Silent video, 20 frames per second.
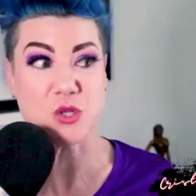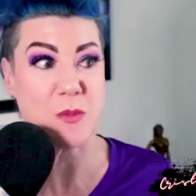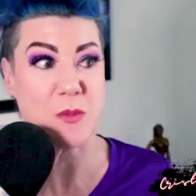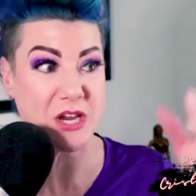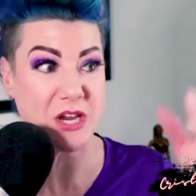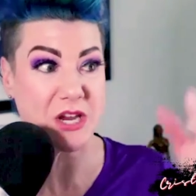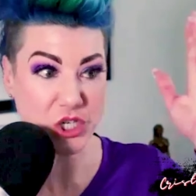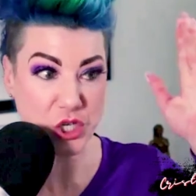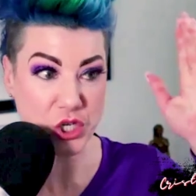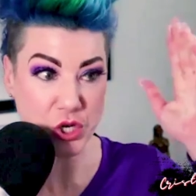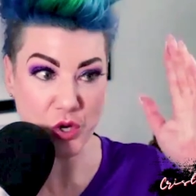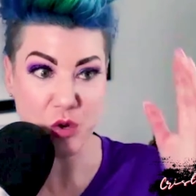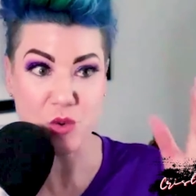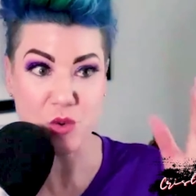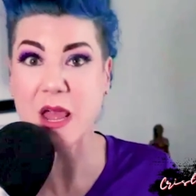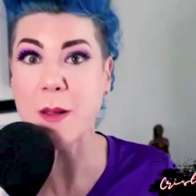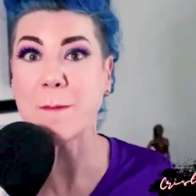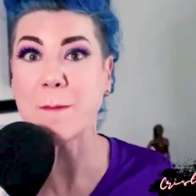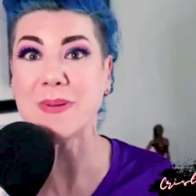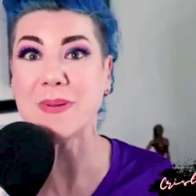making sure you
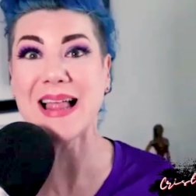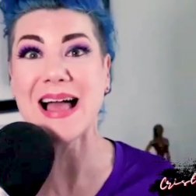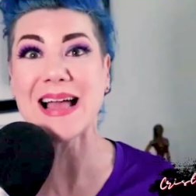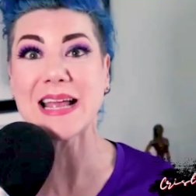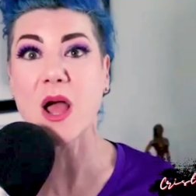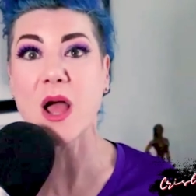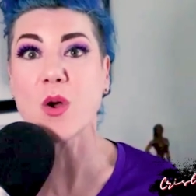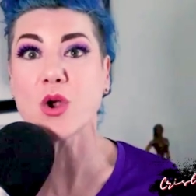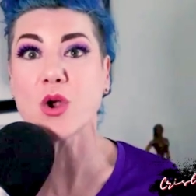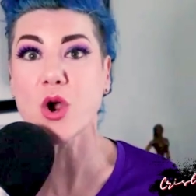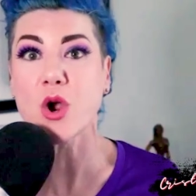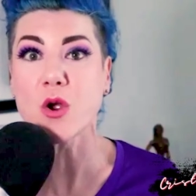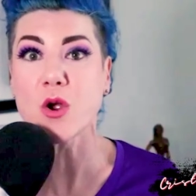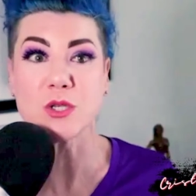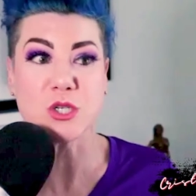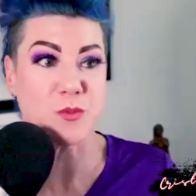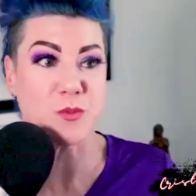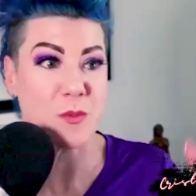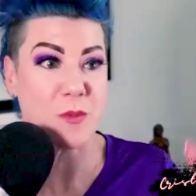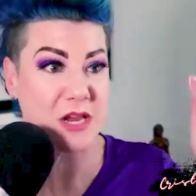get blackout
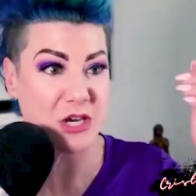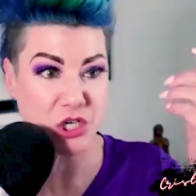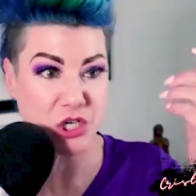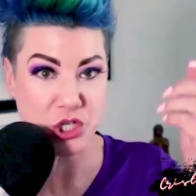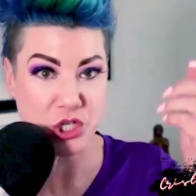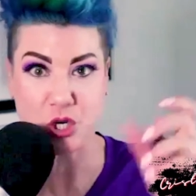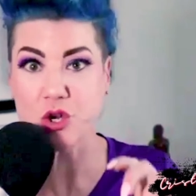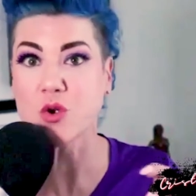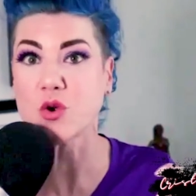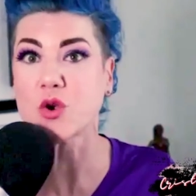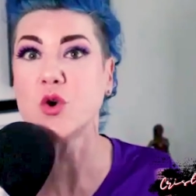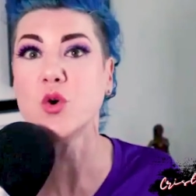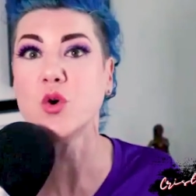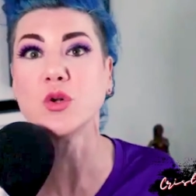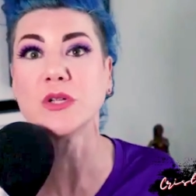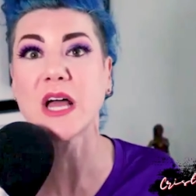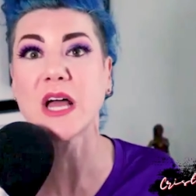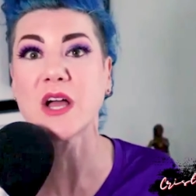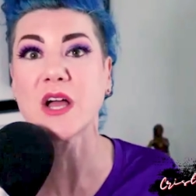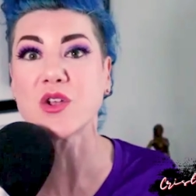curtains, making sure you
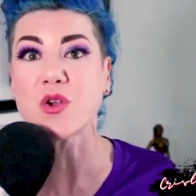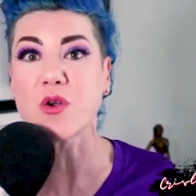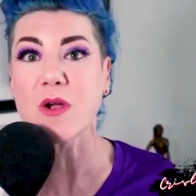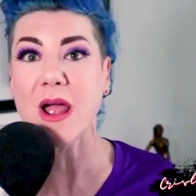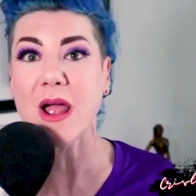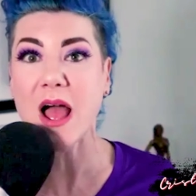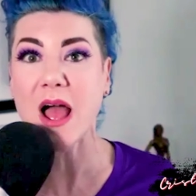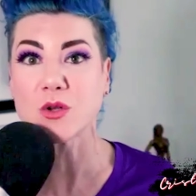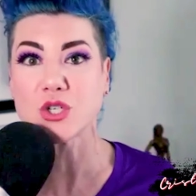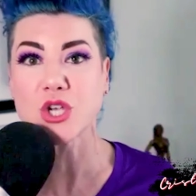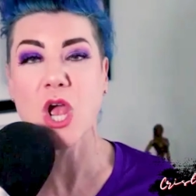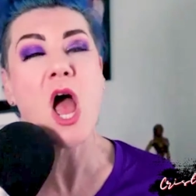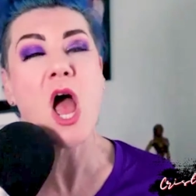cool down your house.